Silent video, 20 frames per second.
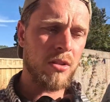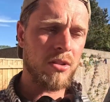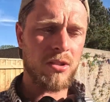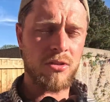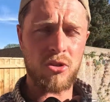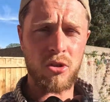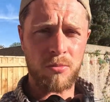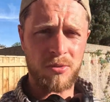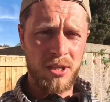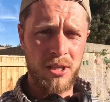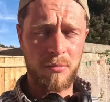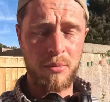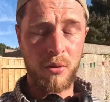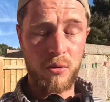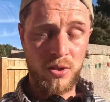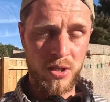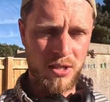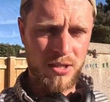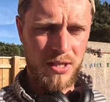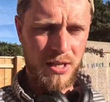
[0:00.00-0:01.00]
Stopped taking the pills
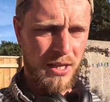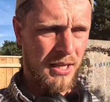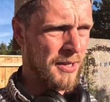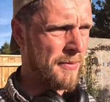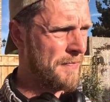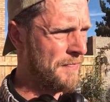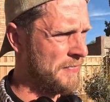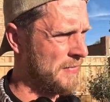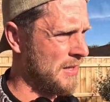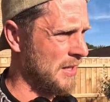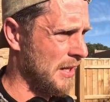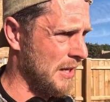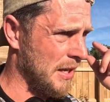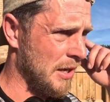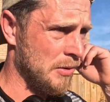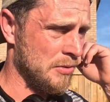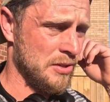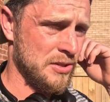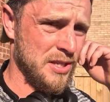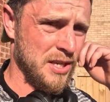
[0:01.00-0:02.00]
yesterday, and they
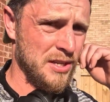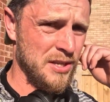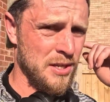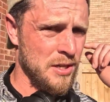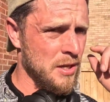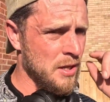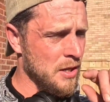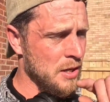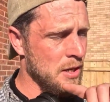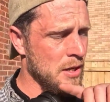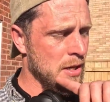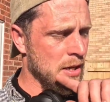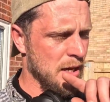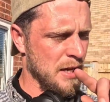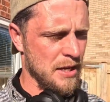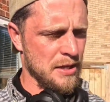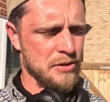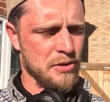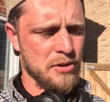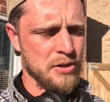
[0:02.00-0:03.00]
also said
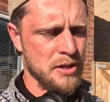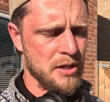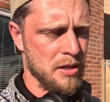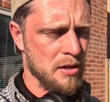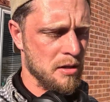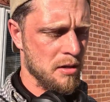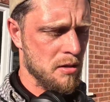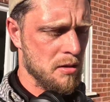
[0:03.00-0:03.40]
had I